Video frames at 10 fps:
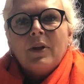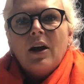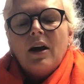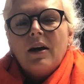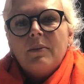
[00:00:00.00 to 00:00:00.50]

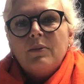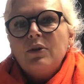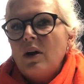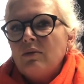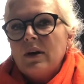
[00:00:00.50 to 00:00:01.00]

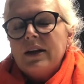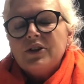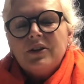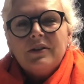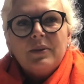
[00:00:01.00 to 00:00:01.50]
no real
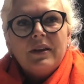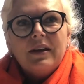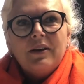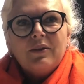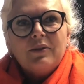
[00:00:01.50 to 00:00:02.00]
issues with the
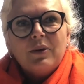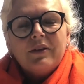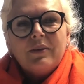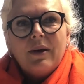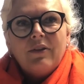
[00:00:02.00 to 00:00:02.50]
needles
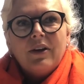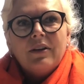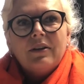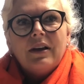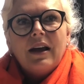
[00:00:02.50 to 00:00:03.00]
whatsoever,
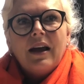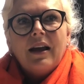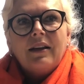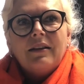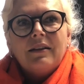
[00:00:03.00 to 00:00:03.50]

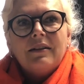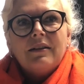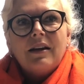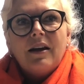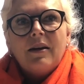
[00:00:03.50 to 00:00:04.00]
and
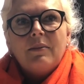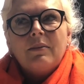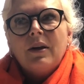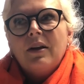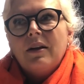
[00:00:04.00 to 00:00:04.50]

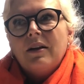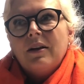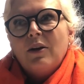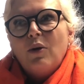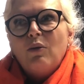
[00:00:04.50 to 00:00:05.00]

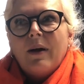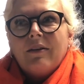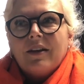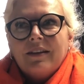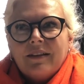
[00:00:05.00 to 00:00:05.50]

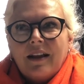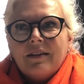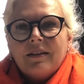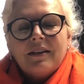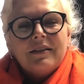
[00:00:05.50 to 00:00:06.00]
all-round
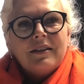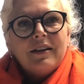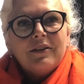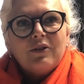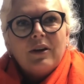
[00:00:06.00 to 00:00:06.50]
consensus
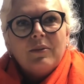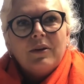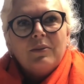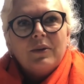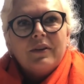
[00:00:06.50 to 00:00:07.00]
that the
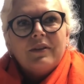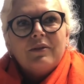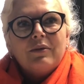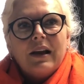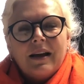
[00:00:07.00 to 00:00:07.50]
treatment was
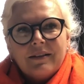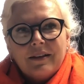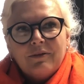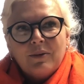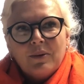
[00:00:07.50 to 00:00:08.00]
relaxing for